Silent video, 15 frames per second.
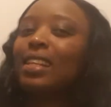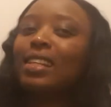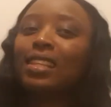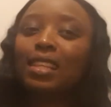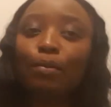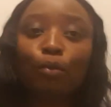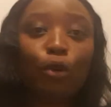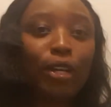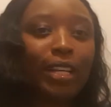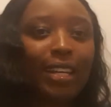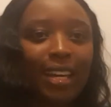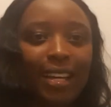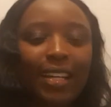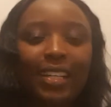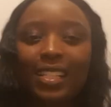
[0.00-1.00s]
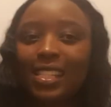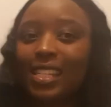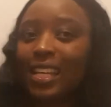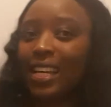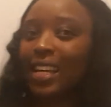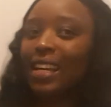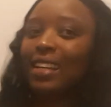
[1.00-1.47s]
Vimoine is
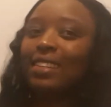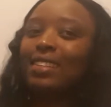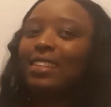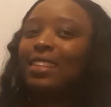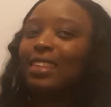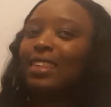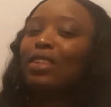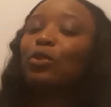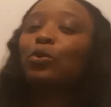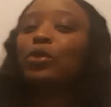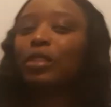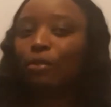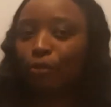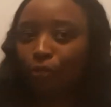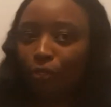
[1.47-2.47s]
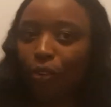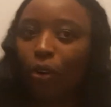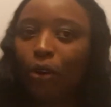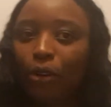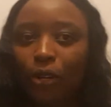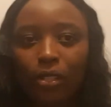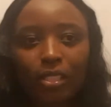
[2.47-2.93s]
through the
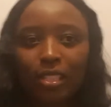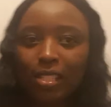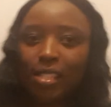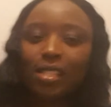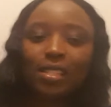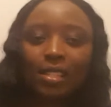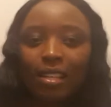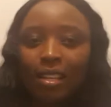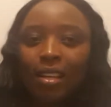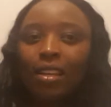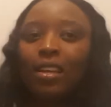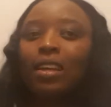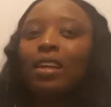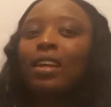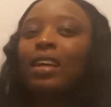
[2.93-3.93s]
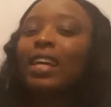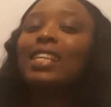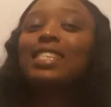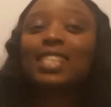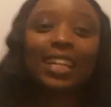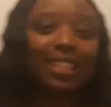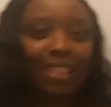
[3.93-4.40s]
phone or just
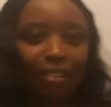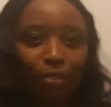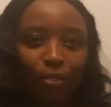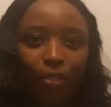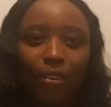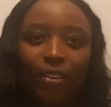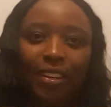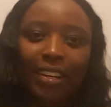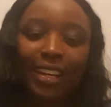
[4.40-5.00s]
inside the phone.